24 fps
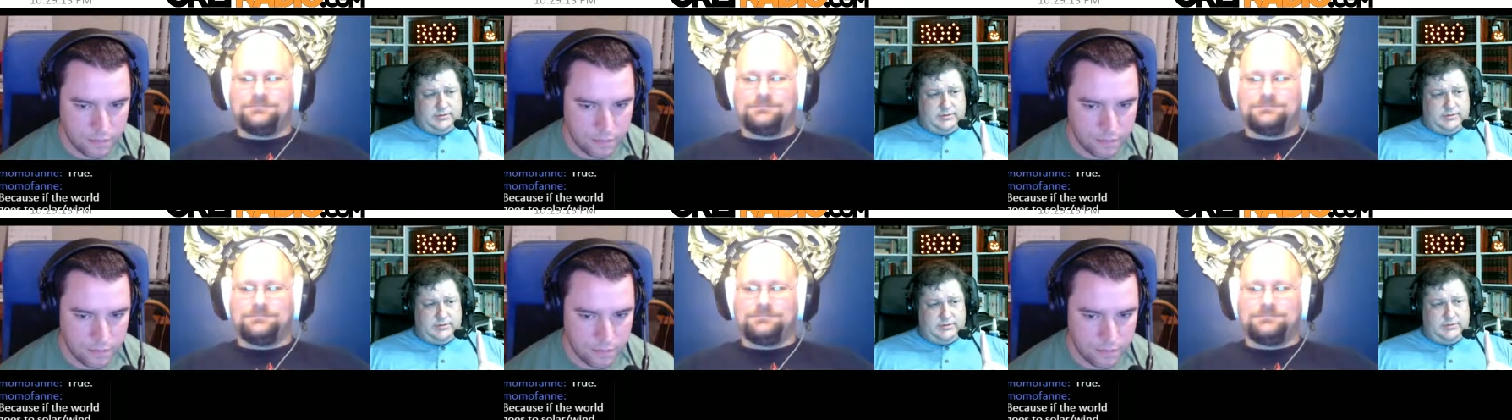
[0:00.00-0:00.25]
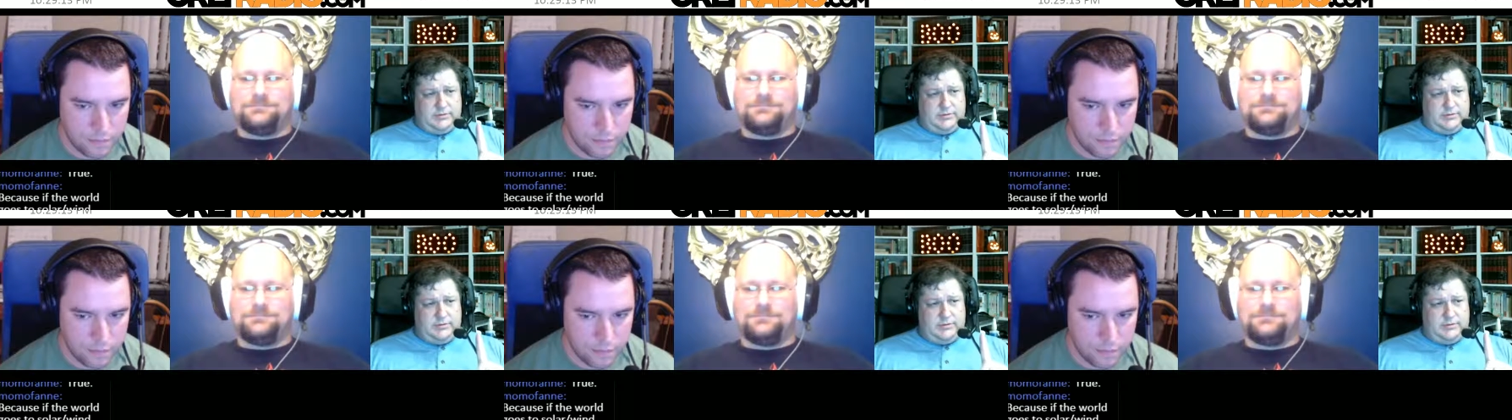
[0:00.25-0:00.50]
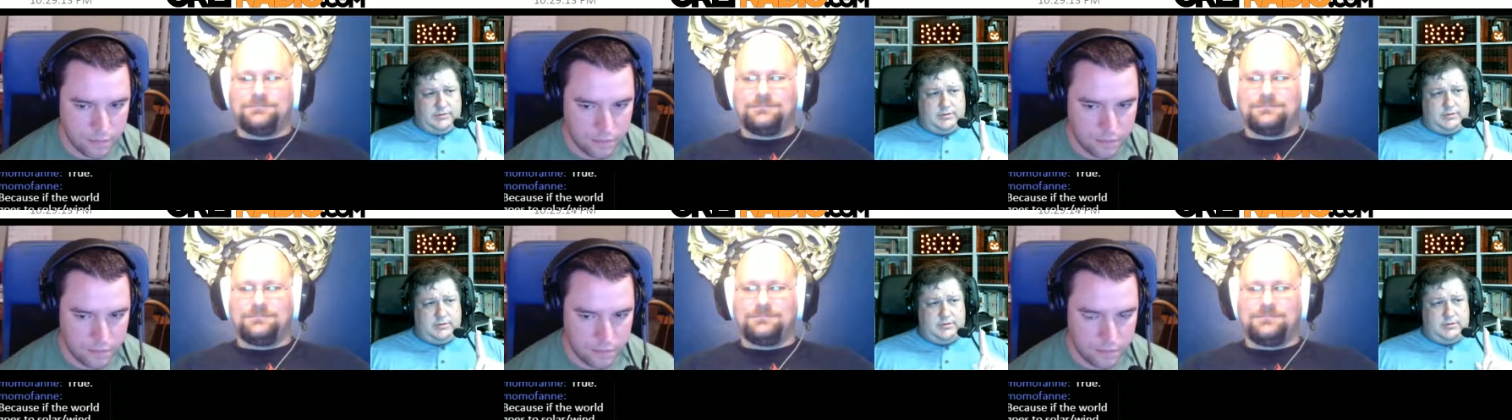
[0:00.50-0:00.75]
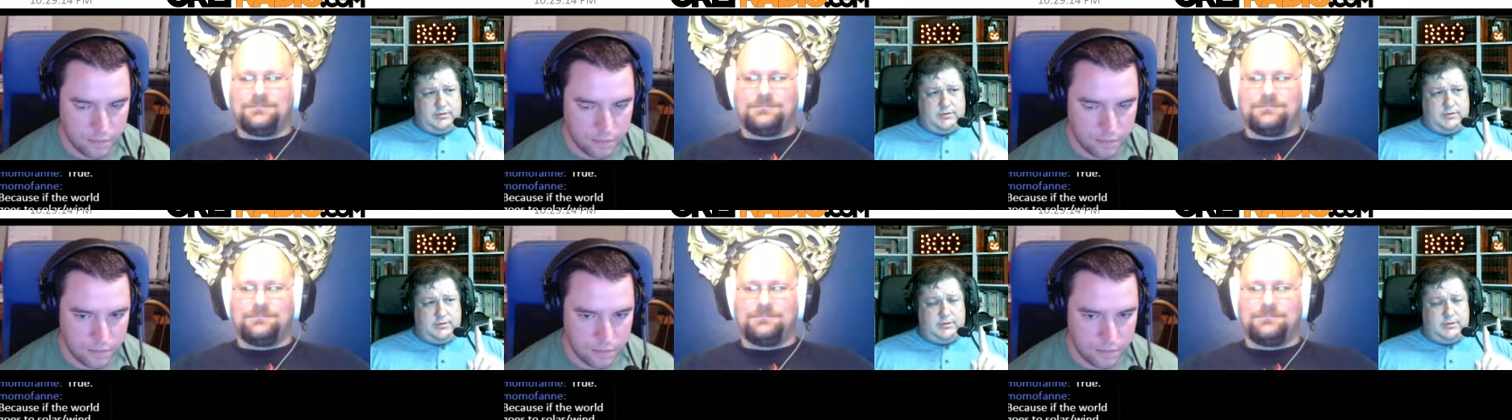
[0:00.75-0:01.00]

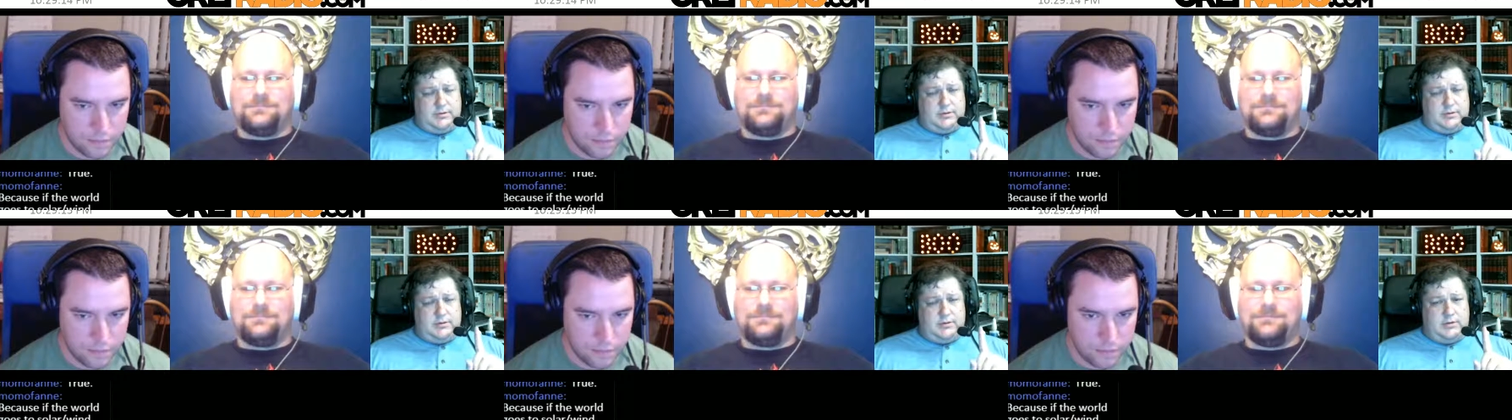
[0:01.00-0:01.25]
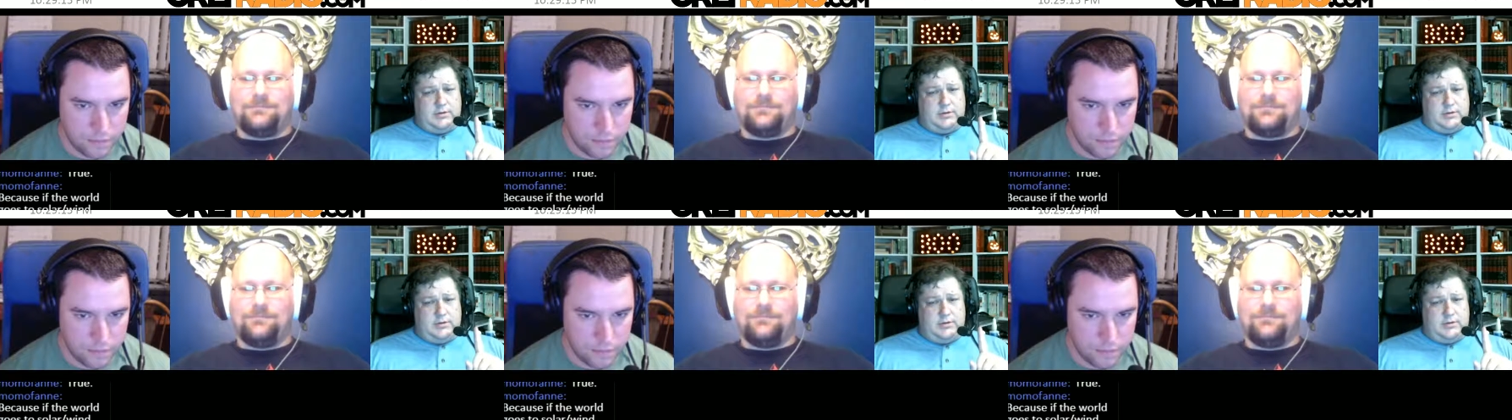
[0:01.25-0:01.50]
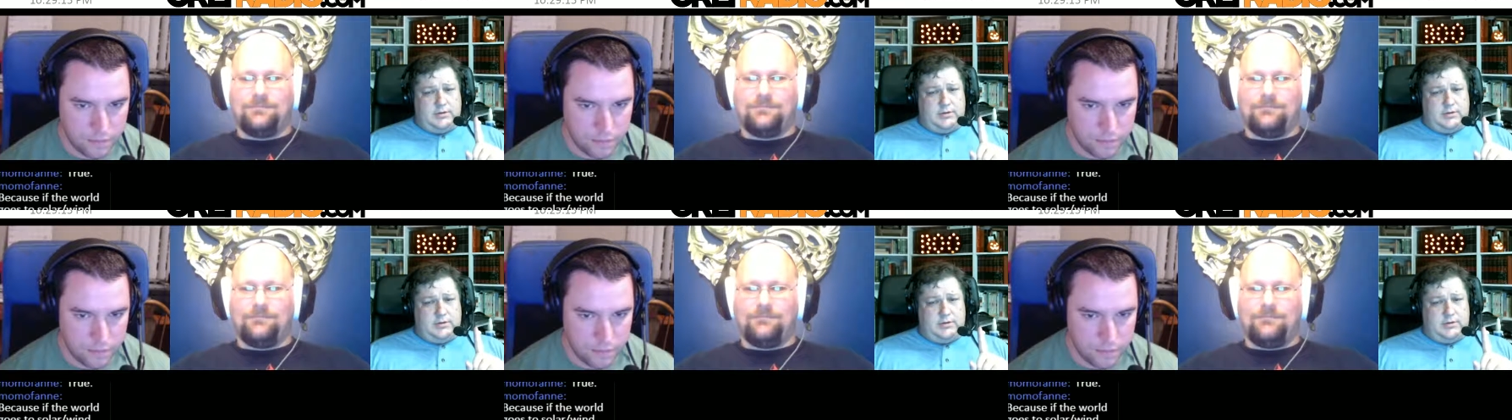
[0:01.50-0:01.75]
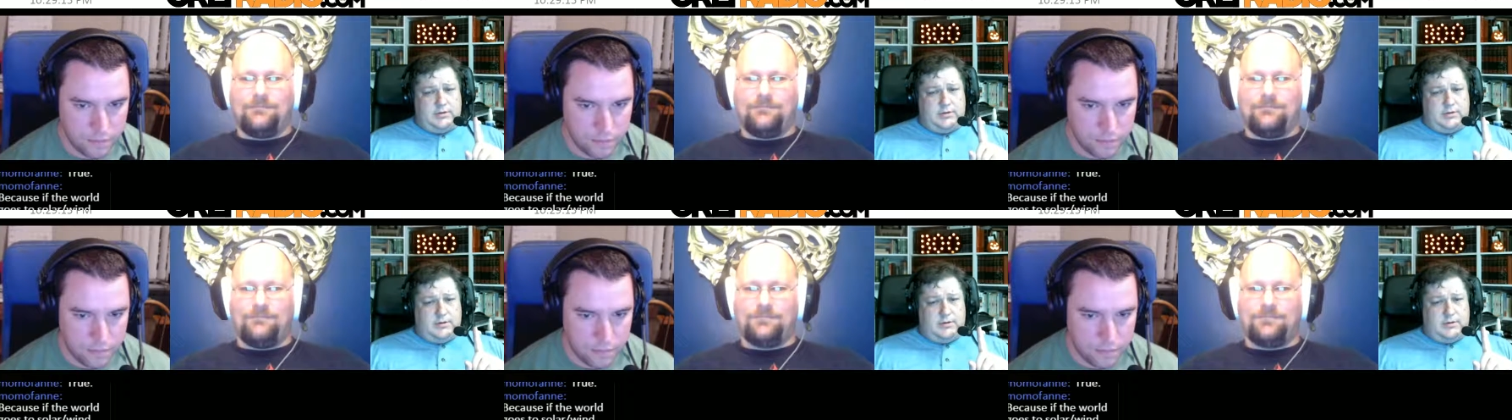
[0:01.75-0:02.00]

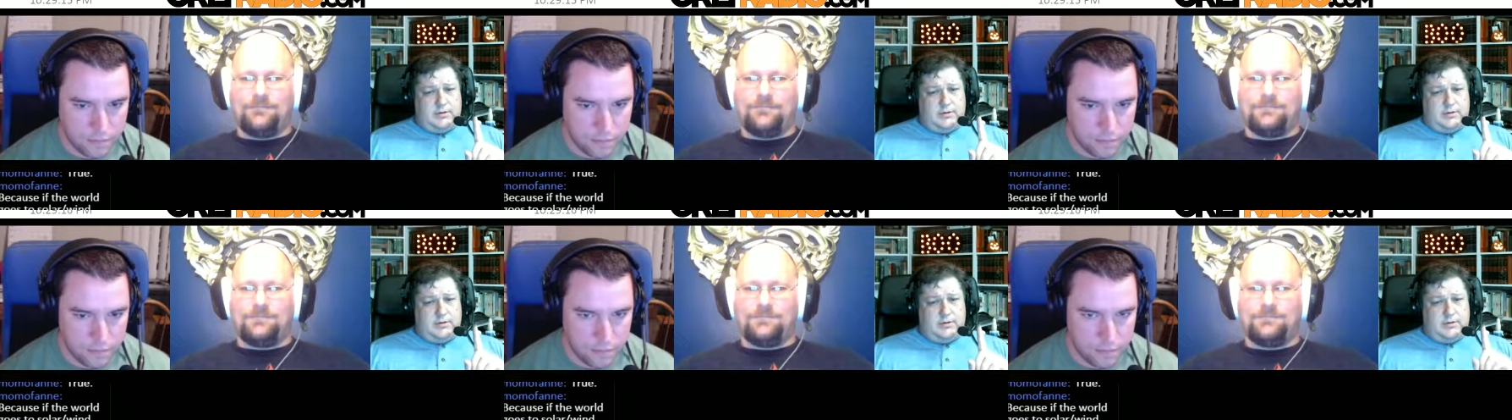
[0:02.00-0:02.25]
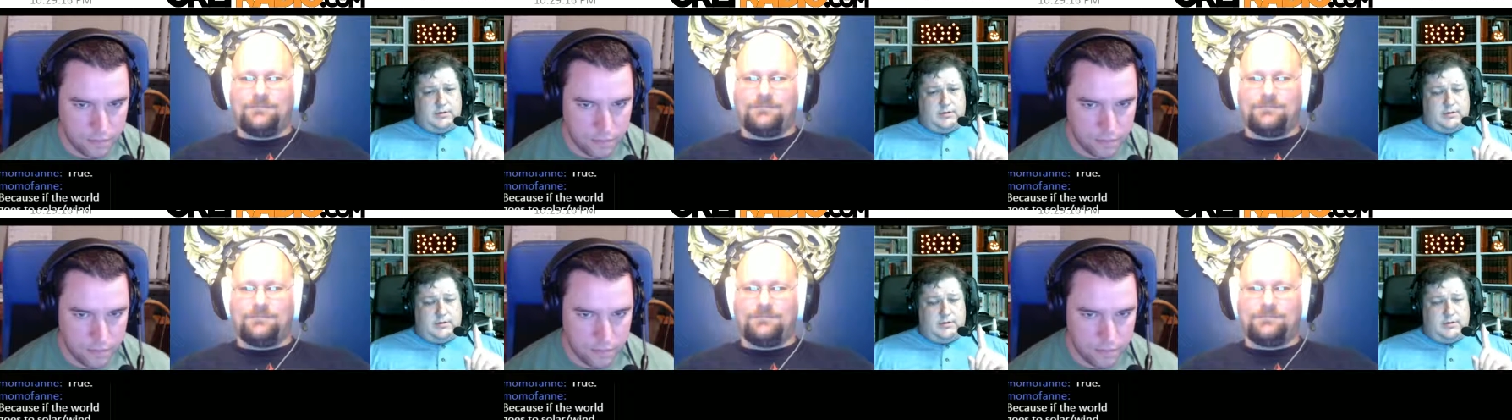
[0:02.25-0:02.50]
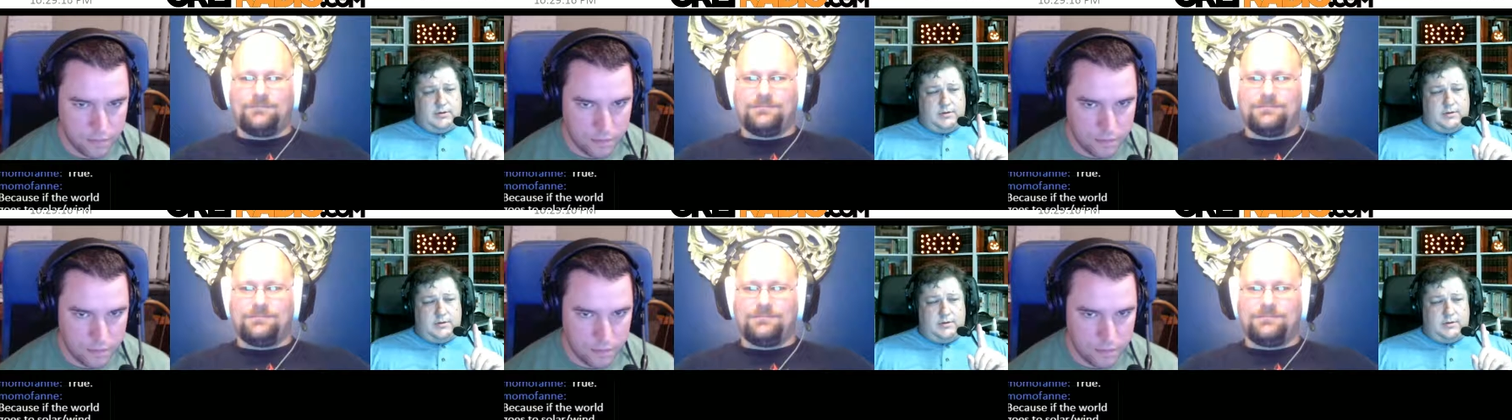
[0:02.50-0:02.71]
[no speech]